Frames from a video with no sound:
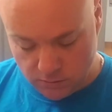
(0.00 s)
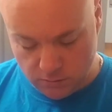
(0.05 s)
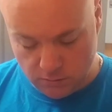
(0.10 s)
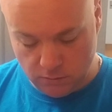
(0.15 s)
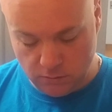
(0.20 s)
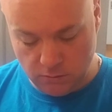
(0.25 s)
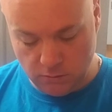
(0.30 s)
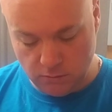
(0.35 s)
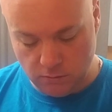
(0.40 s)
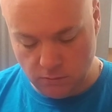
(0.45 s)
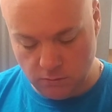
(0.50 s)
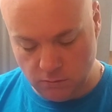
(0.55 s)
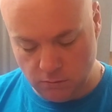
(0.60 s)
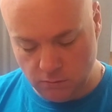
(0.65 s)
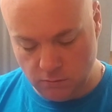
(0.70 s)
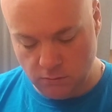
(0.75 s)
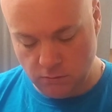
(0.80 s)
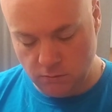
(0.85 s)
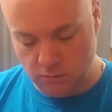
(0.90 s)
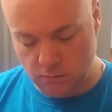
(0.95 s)

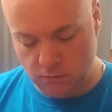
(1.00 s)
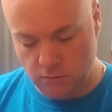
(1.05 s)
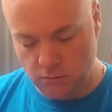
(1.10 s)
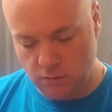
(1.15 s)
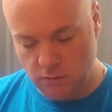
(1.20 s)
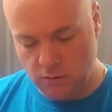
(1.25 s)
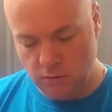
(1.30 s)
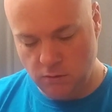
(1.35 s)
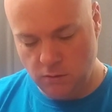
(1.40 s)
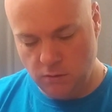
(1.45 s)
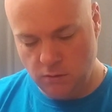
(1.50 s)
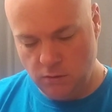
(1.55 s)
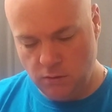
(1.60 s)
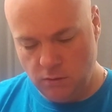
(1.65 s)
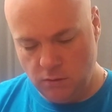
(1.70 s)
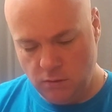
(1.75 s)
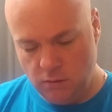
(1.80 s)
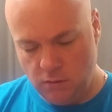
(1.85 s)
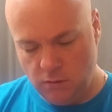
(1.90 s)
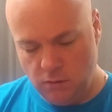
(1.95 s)

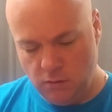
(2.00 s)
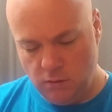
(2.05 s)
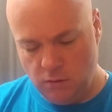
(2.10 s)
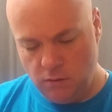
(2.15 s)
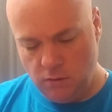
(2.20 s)
[no speech]